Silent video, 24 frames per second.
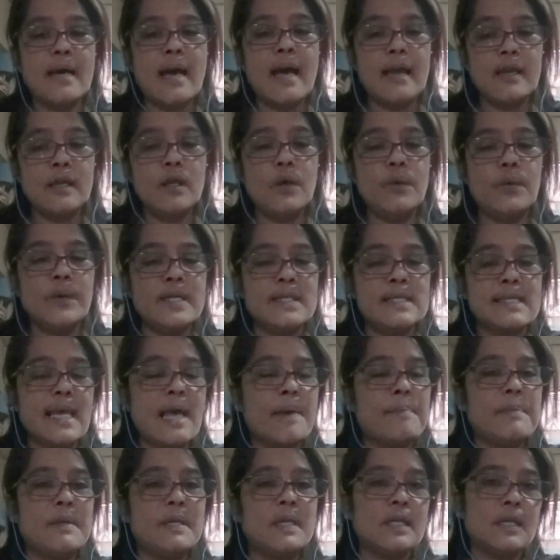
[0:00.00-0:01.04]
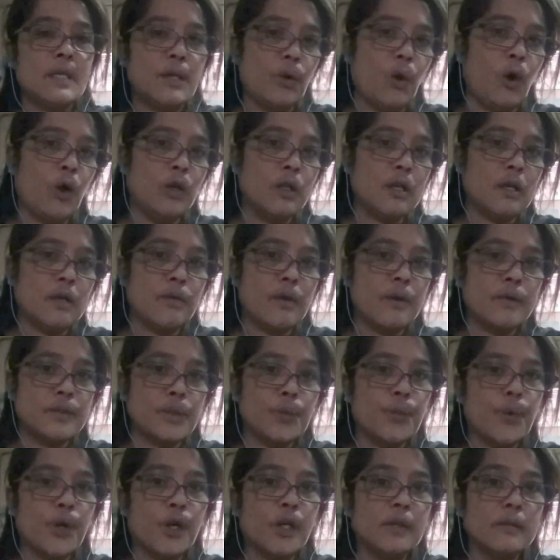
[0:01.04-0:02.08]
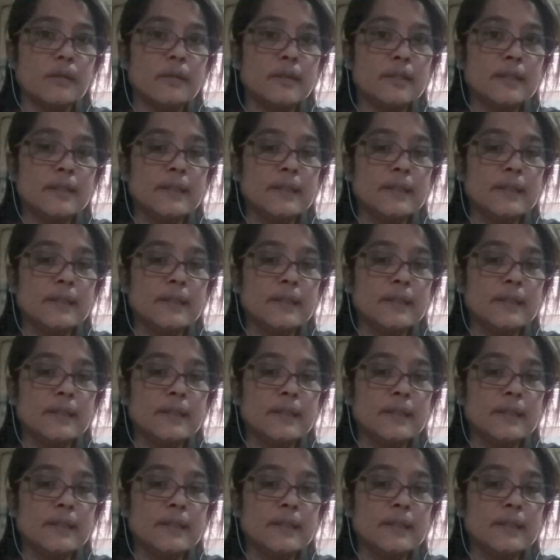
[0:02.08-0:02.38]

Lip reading: I know it's happening all around the world.